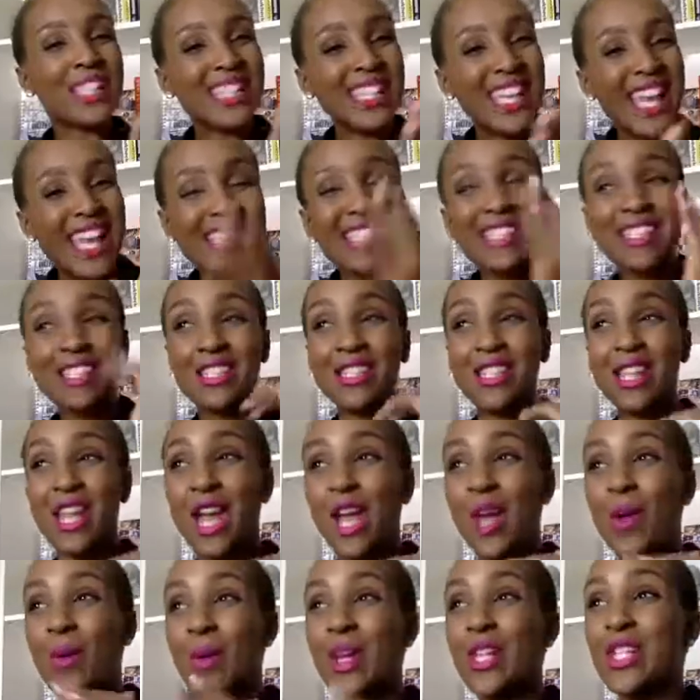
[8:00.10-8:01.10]

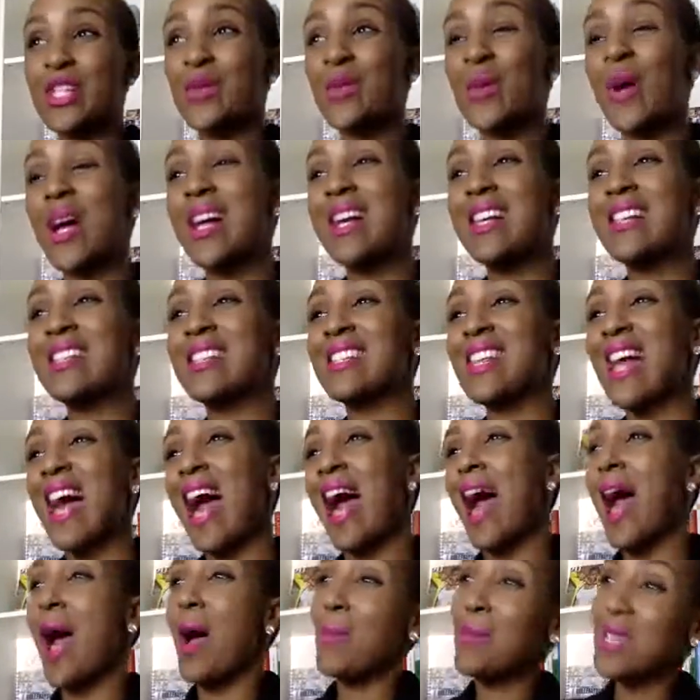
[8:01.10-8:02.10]
yesterday, which was,
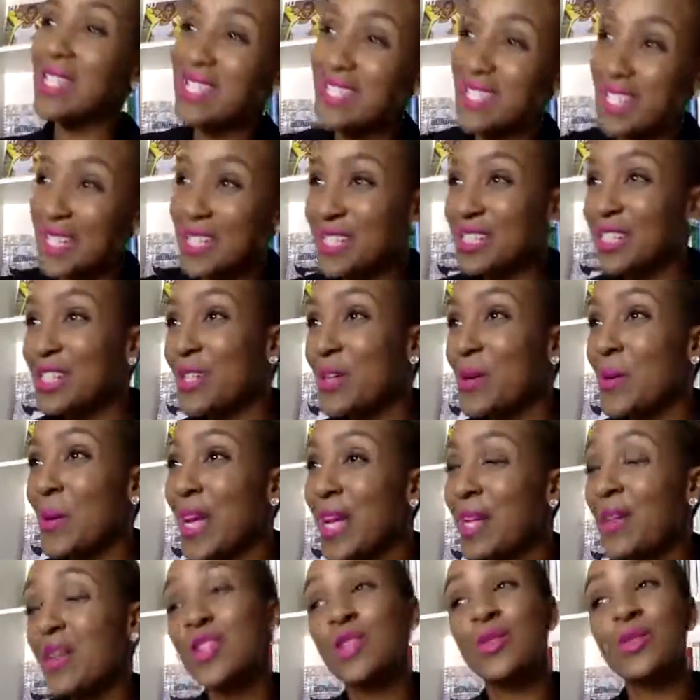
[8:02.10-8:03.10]
I'ma still do
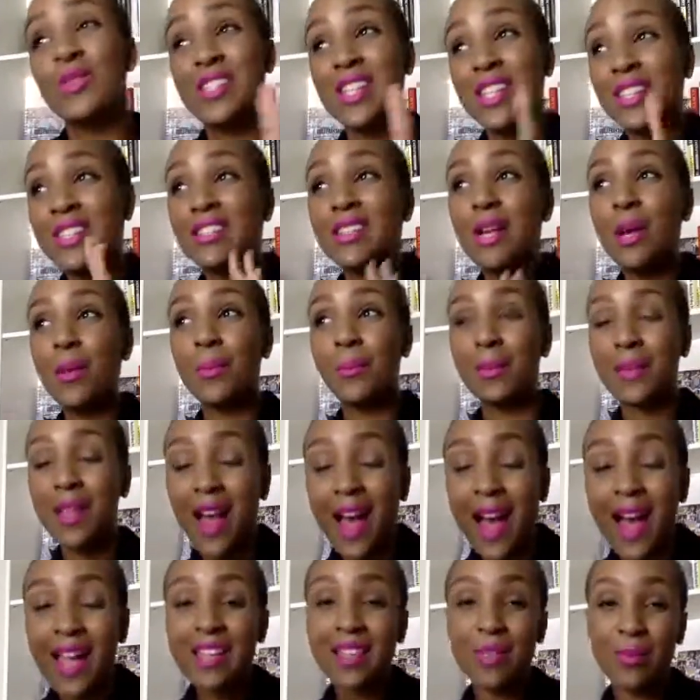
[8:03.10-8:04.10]
it. You didn't
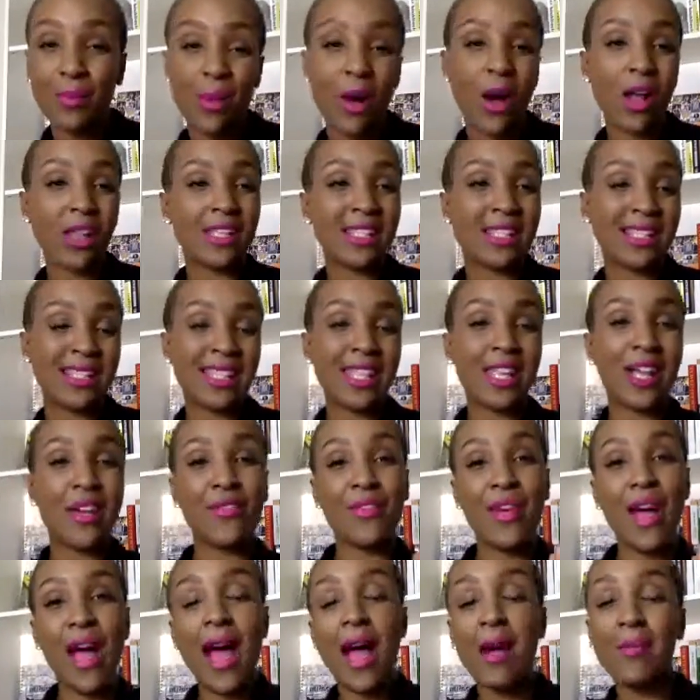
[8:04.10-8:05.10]
apply the policy of
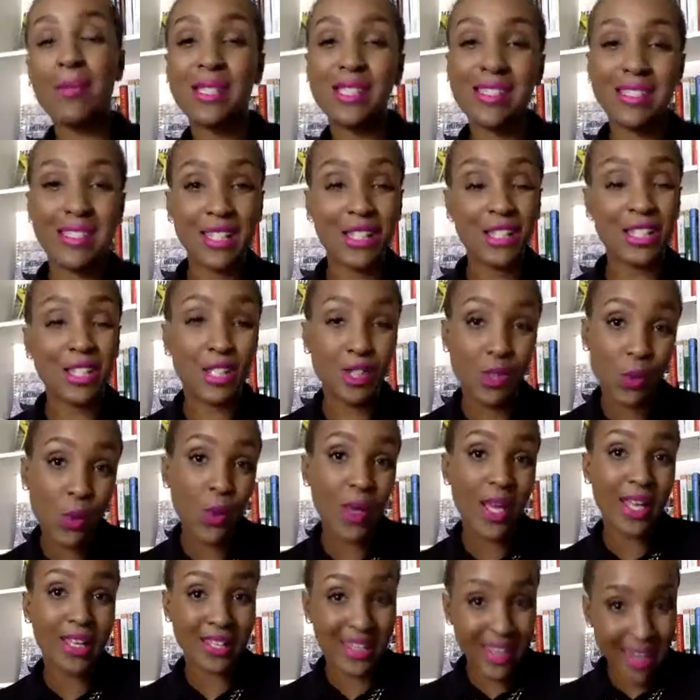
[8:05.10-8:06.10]
I'ma still do
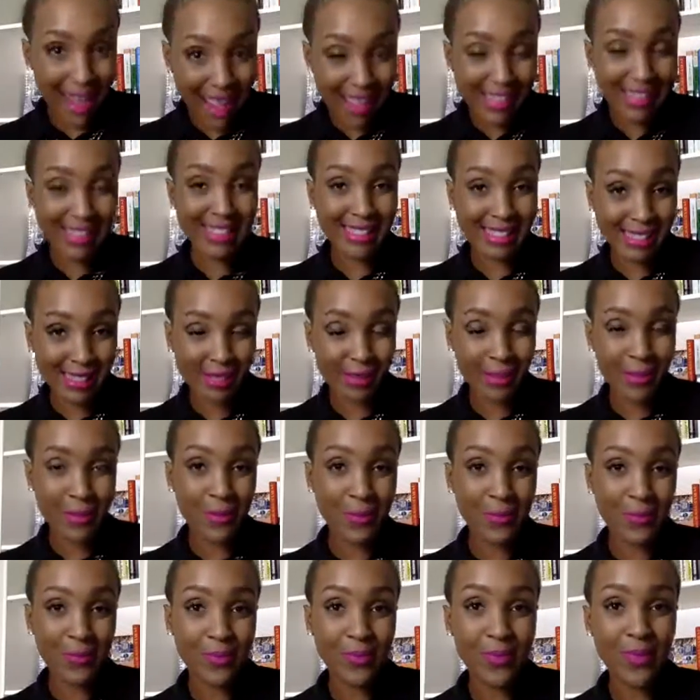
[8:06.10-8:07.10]
it-ness,
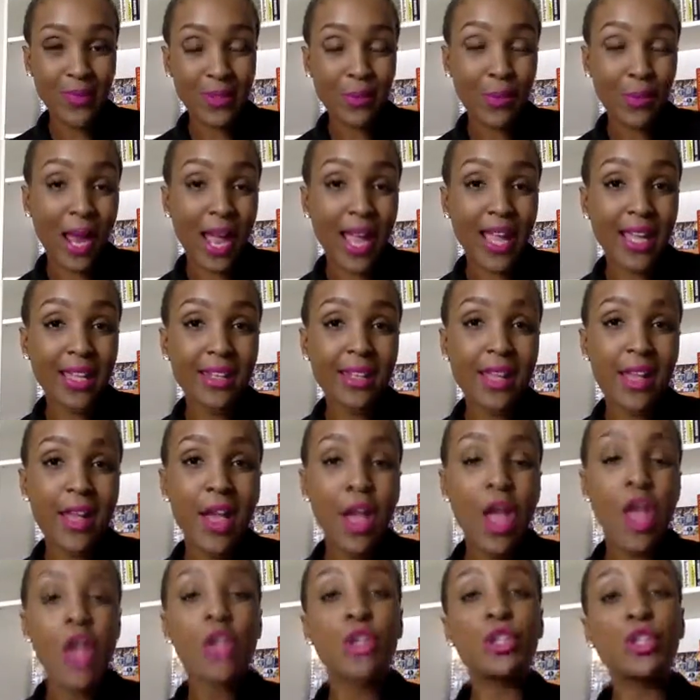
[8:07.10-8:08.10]
right?
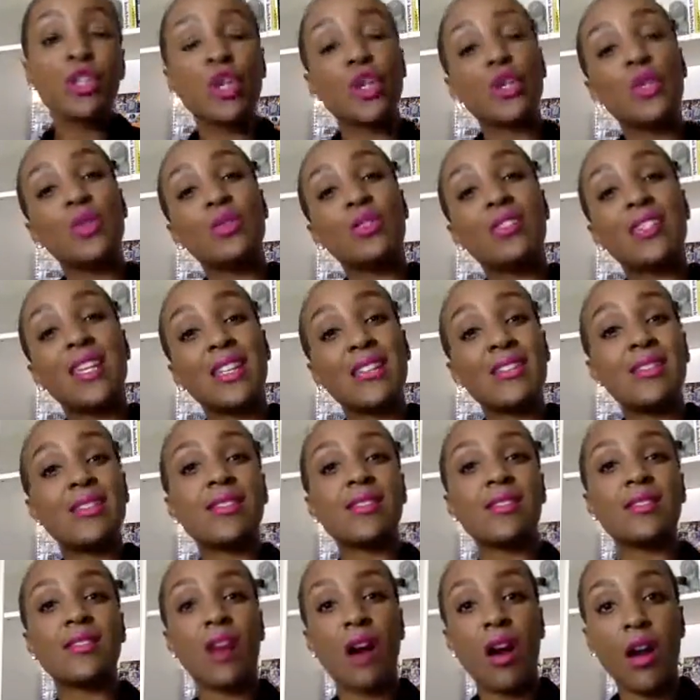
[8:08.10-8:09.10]
So you didn't
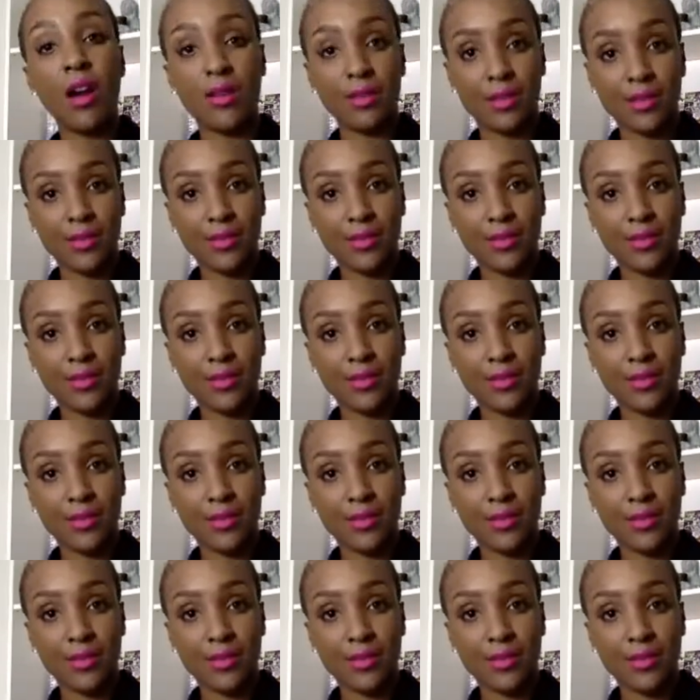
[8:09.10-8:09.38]
start.